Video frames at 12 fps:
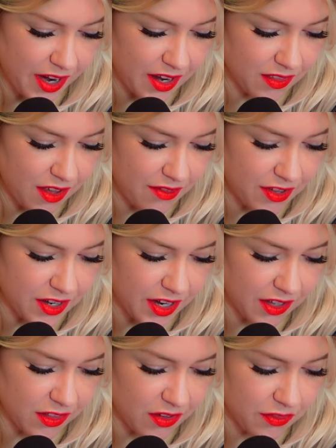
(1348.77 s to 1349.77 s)
I love it.
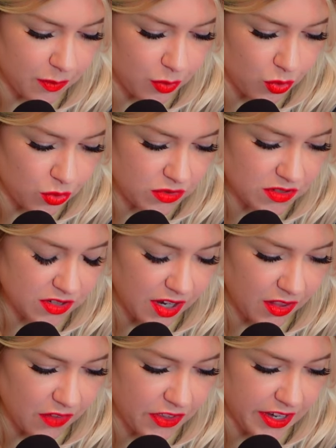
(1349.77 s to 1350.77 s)
I love the boots. I
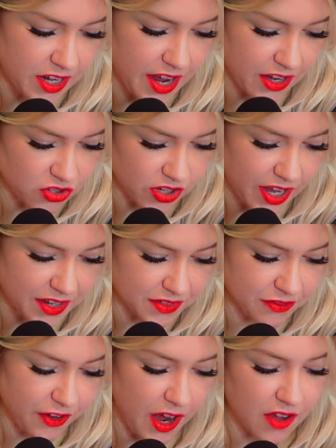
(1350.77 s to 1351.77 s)
love that he actually has
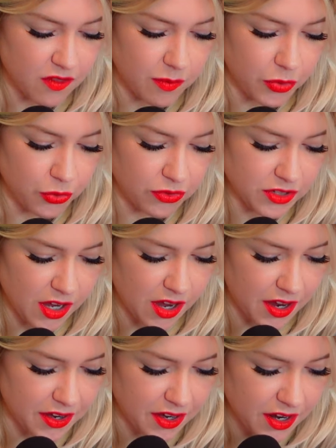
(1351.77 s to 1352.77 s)
five boots
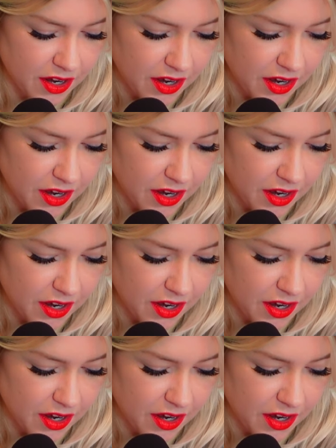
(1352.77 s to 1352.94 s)
on.